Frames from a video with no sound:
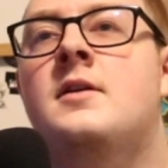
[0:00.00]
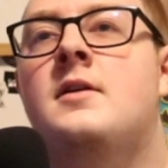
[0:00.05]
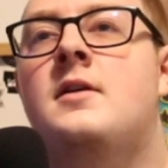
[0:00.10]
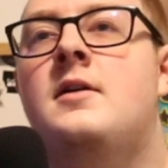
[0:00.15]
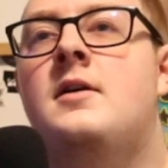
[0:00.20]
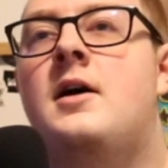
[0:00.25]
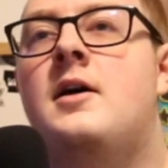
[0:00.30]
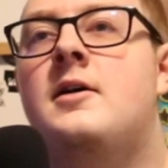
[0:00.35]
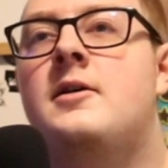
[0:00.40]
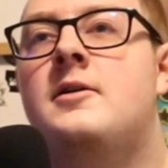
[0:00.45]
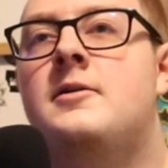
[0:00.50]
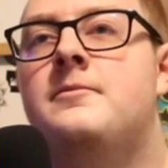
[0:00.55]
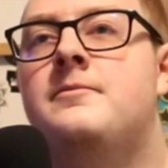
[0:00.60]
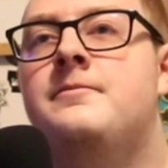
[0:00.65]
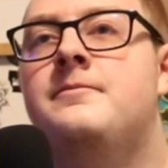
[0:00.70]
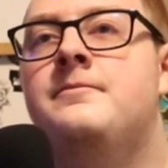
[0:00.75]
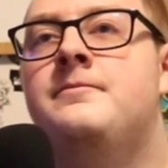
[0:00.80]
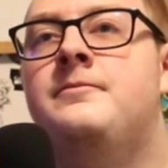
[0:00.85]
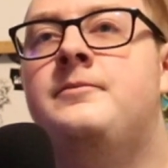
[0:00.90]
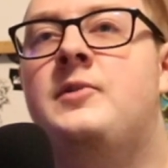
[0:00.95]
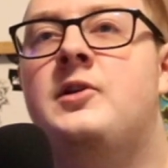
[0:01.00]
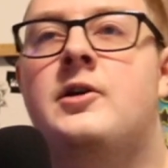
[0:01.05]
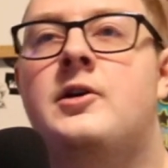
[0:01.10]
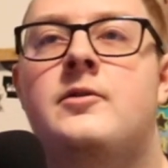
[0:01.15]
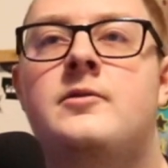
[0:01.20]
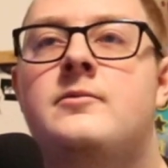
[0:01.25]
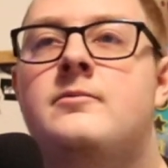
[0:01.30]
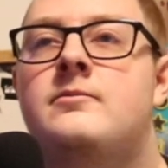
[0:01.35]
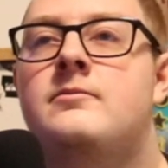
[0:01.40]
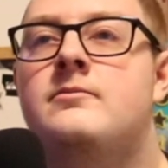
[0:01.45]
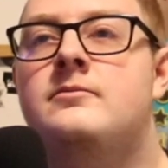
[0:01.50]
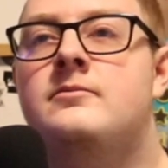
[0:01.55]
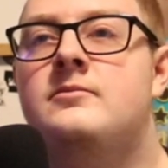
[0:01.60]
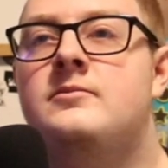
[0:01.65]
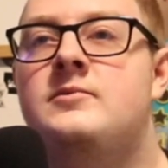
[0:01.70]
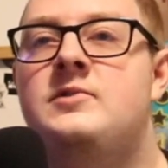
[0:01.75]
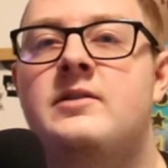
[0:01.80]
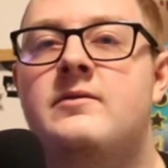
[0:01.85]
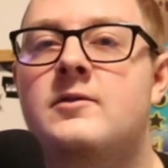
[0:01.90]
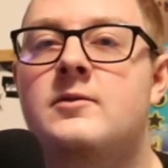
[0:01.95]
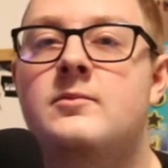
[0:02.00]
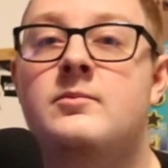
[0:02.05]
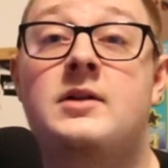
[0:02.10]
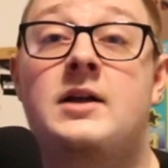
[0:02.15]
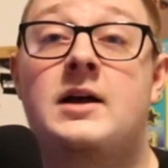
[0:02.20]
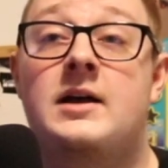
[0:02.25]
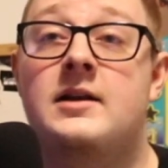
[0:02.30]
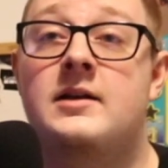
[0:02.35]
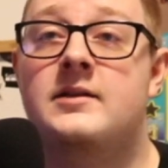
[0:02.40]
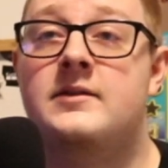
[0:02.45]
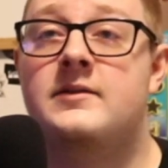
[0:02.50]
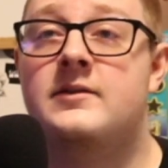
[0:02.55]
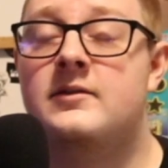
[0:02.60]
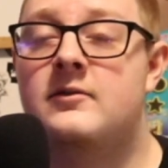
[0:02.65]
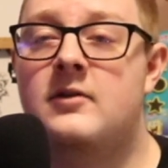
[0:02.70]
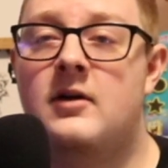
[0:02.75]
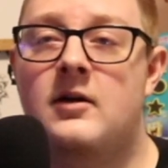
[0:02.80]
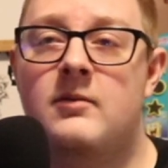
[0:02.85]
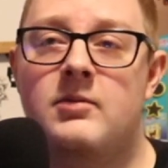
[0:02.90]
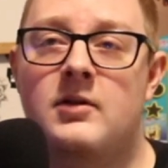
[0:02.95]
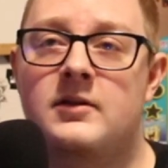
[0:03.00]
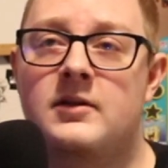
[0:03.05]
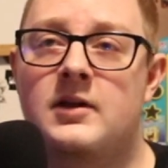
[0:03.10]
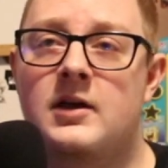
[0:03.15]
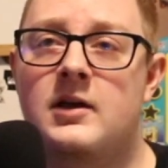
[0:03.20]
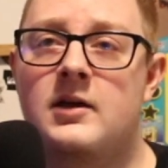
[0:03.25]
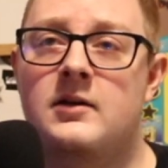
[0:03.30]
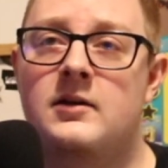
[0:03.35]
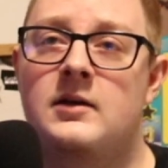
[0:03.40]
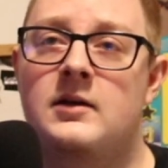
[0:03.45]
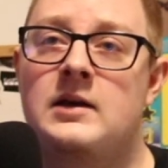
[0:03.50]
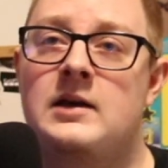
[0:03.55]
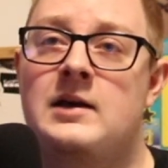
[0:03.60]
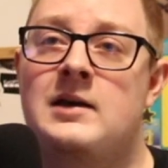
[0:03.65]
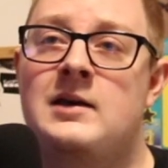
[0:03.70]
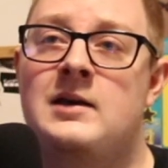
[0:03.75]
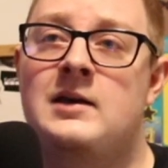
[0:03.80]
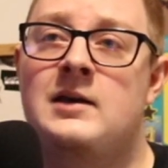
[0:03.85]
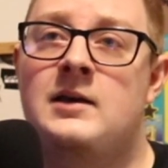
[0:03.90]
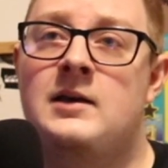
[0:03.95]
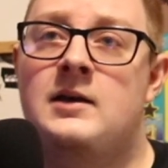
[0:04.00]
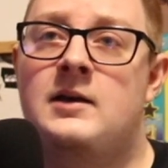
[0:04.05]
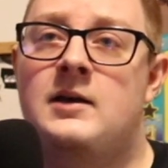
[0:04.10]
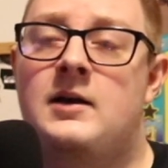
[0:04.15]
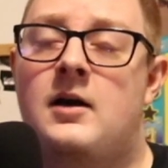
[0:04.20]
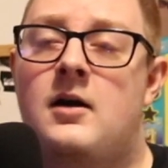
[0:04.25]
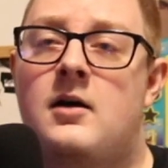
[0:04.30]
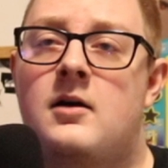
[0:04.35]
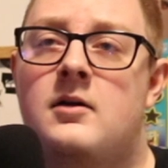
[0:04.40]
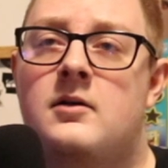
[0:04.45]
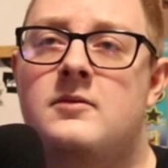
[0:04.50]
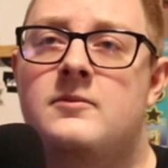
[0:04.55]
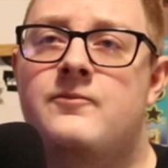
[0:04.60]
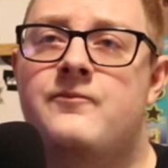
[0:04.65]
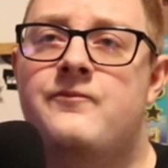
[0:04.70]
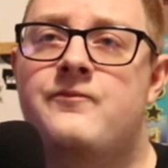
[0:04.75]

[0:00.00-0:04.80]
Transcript: Um, you know, different planets and crap like that. Um,